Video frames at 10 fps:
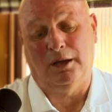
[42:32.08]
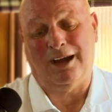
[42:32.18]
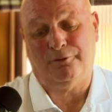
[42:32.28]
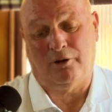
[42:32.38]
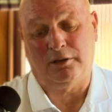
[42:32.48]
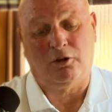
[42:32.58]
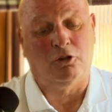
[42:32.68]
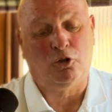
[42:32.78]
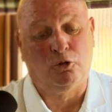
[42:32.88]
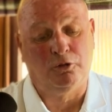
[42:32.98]
after I
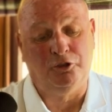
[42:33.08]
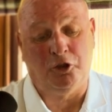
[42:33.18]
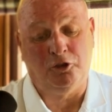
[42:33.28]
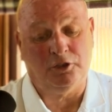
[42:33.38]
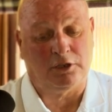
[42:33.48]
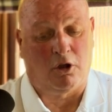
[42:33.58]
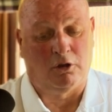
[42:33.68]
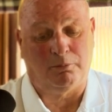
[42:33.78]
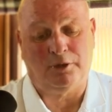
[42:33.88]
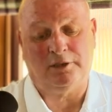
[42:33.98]
got told the news, I got all
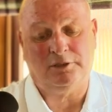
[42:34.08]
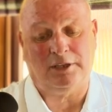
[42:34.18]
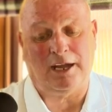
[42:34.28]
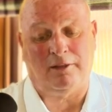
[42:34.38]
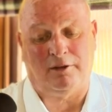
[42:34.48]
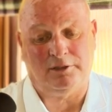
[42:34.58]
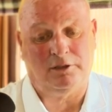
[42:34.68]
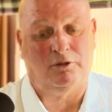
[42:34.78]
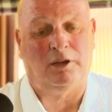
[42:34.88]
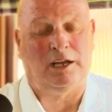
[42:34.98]
the players together and I
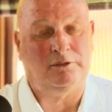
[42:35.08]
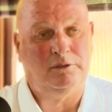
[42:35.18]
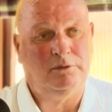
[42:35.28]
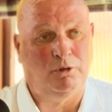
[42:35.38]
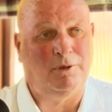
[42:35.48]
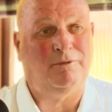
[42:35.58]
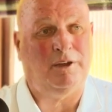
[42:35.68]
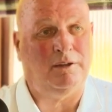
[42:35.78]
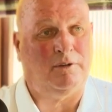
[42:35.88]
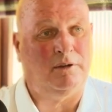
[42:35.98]
said, look, lads, do me a
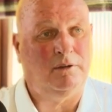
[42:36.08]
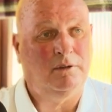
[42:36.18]
favour.